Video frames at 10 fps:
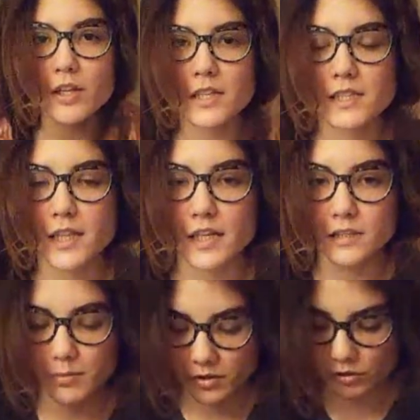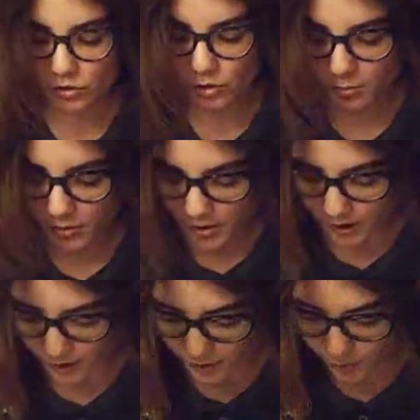these things, but they're so
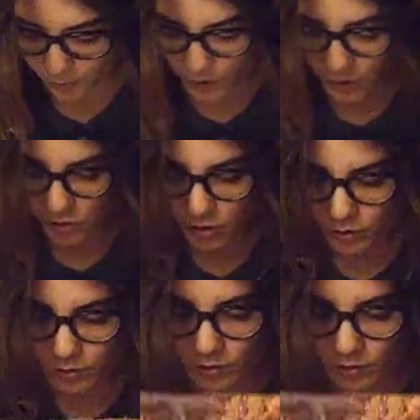pretty. Like, what do you do?